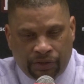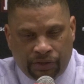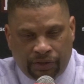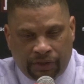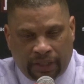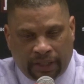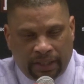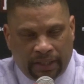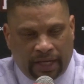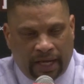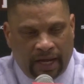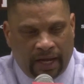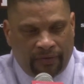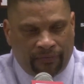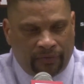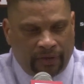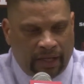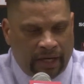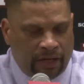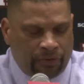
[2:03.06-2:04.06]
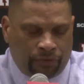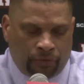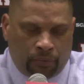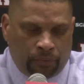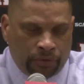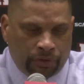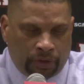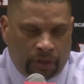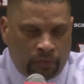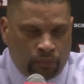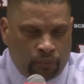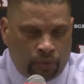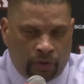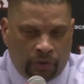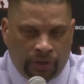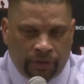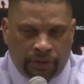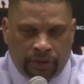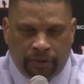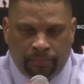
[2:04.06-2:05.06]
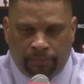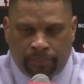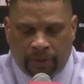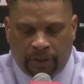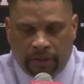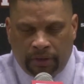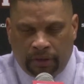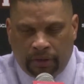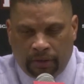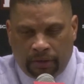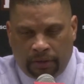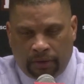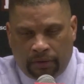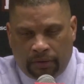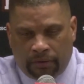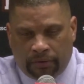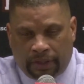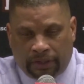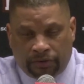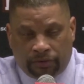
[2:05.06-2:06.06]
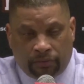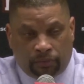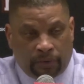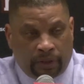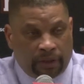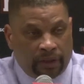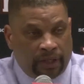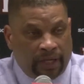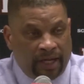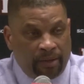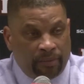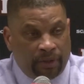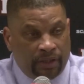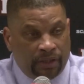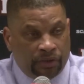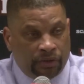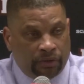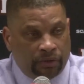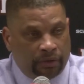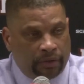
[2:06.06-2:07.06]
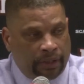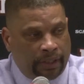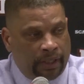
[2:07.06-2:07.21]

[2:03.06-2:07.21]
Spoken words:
in the second half that I thought was unwarranted, but that's the way the game is.